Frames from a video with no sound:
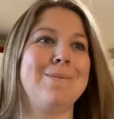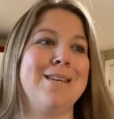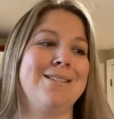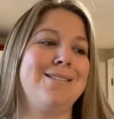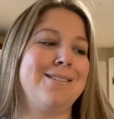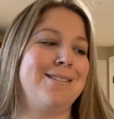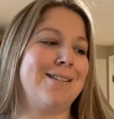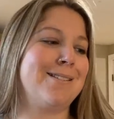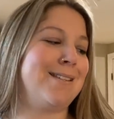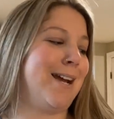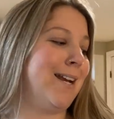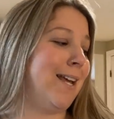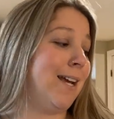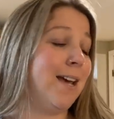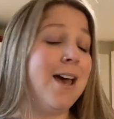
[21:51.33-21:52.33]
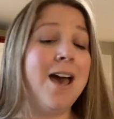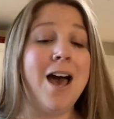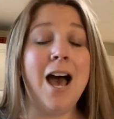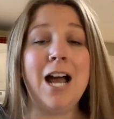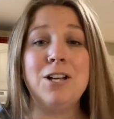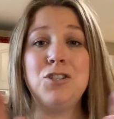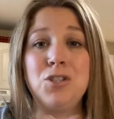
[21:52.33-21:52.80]
this is exciting.
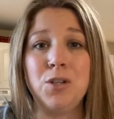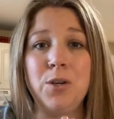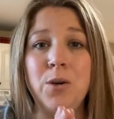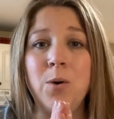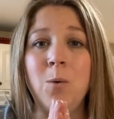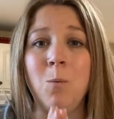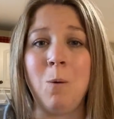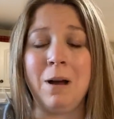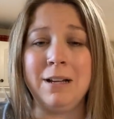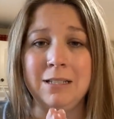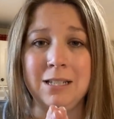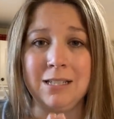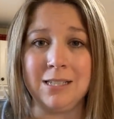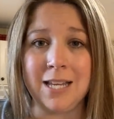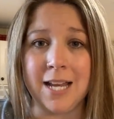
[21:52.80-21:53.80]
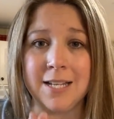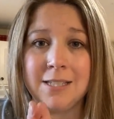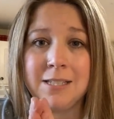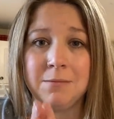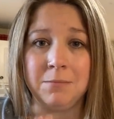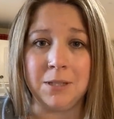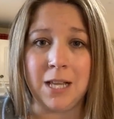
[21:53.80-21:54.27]
I do want to send
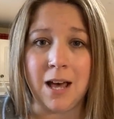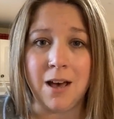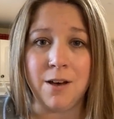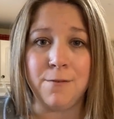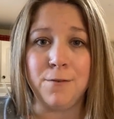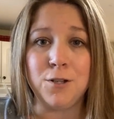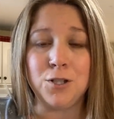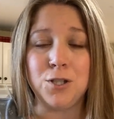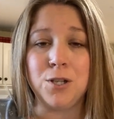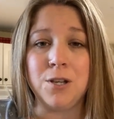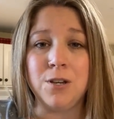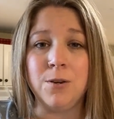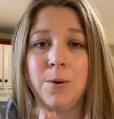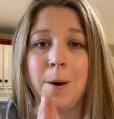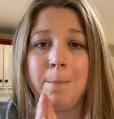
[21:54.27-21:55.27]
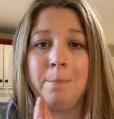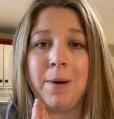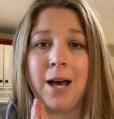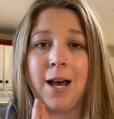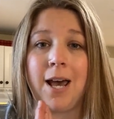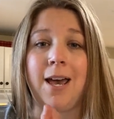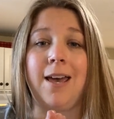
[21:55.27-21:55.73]
some love to
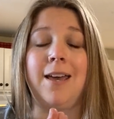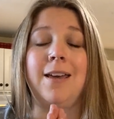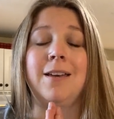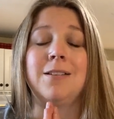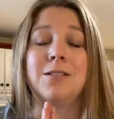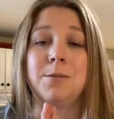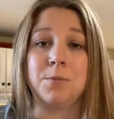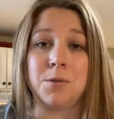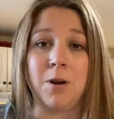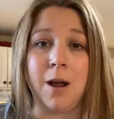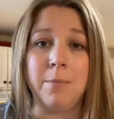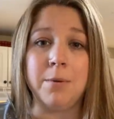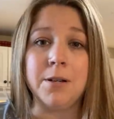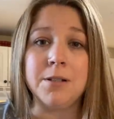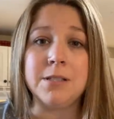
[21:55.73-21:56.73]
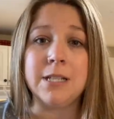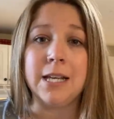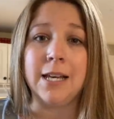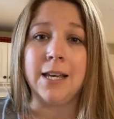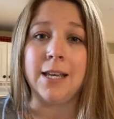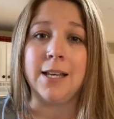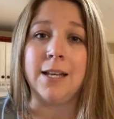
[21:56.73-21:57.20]
my subscribers
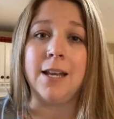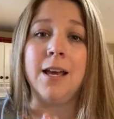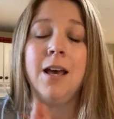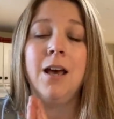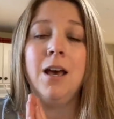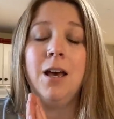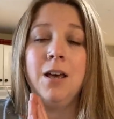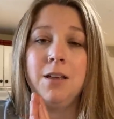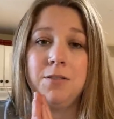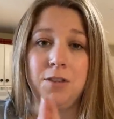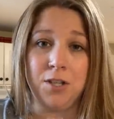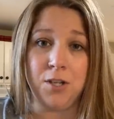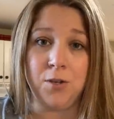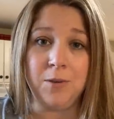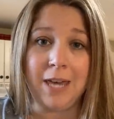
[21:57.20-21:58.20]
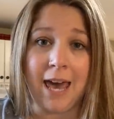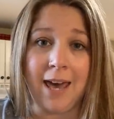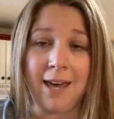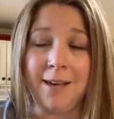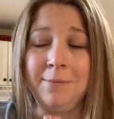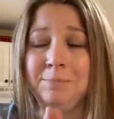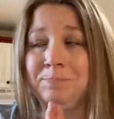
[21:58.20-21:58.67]
in the
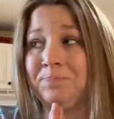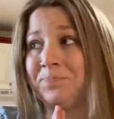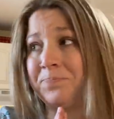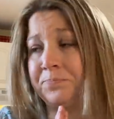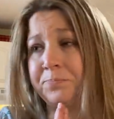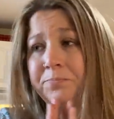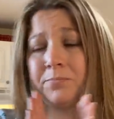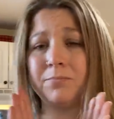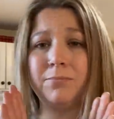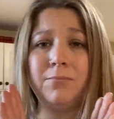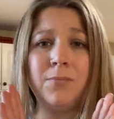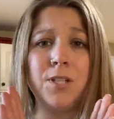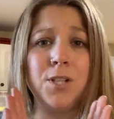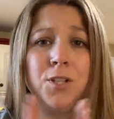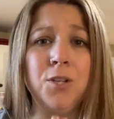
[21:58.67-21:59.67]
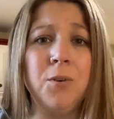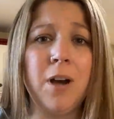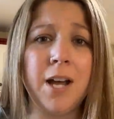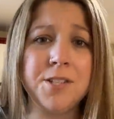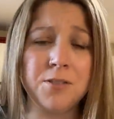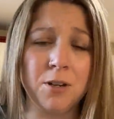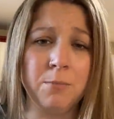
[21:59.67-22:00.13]
UK. You
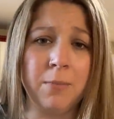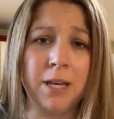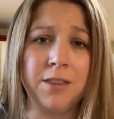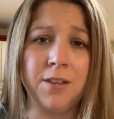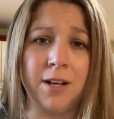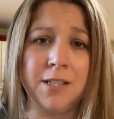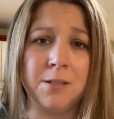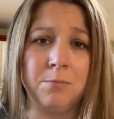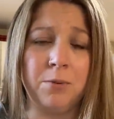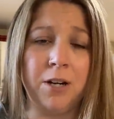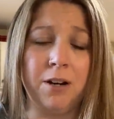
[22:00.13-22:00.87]
guys are in my thoughts and